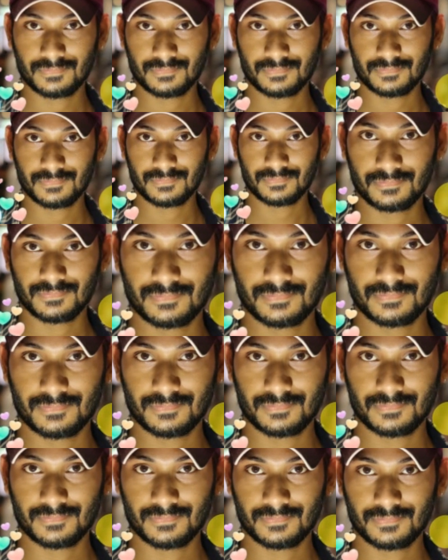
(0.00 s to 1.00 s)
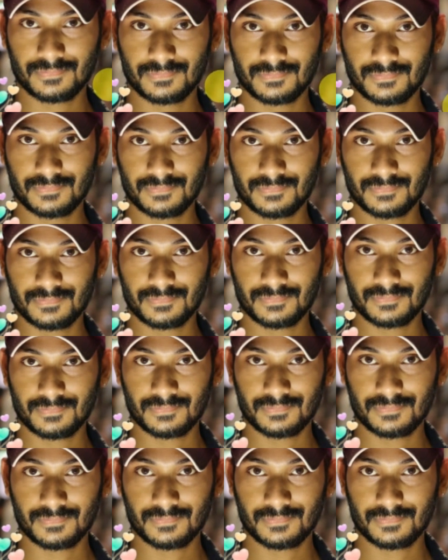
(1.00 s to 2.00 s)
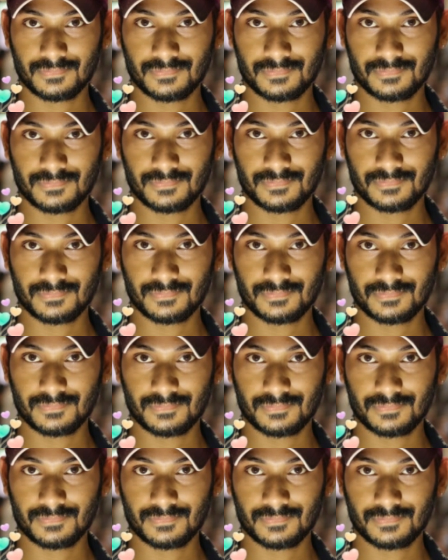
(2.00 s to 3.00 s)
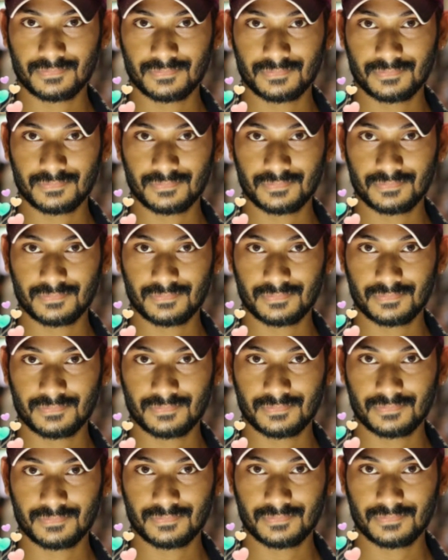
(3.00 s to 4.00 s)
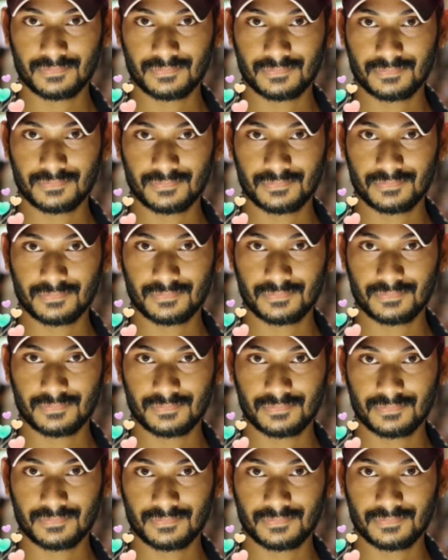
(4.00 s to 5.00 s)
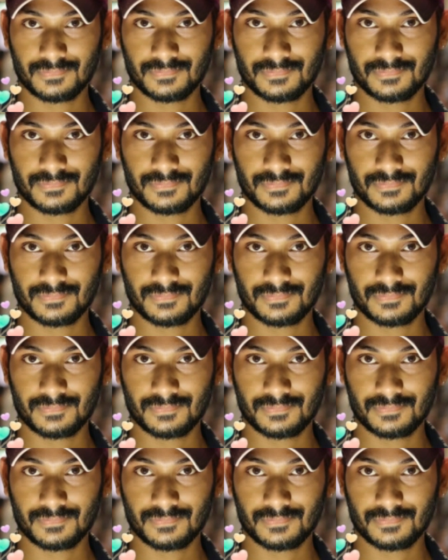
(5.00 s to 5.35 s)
Nothing is said.